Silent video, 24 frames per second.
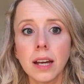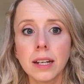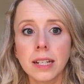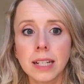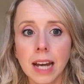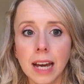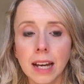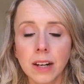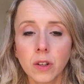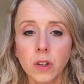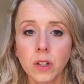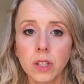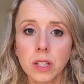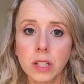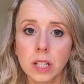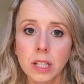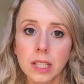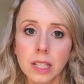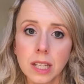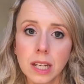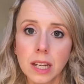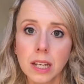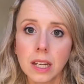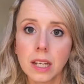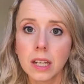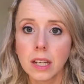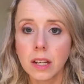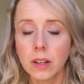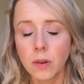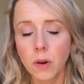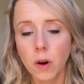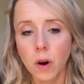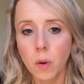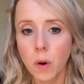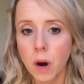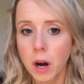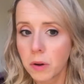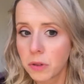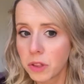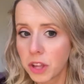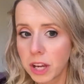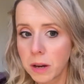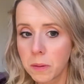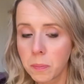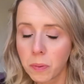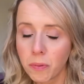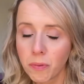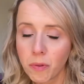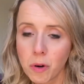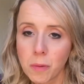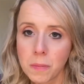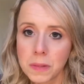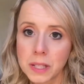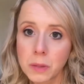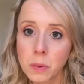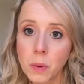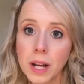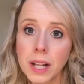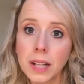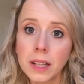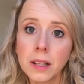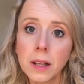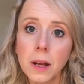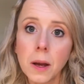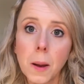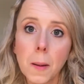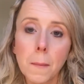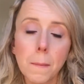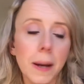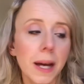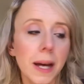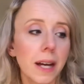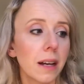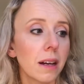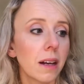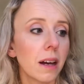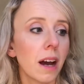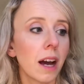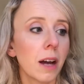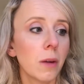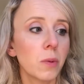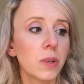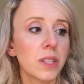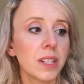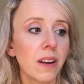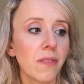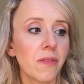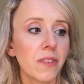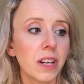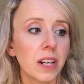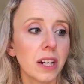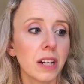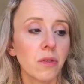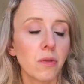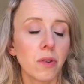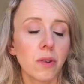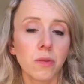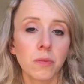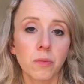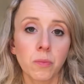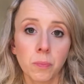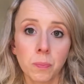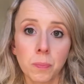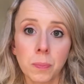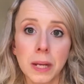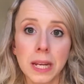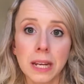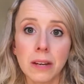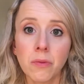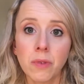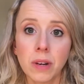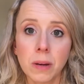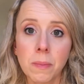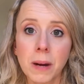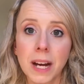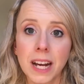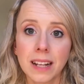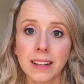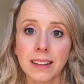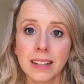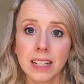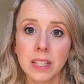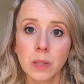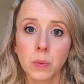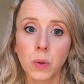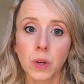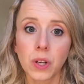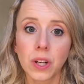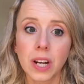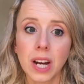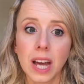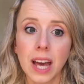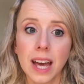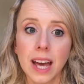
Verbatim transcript: tanners to see how they perform as well, but I would definitely be rebuying this one,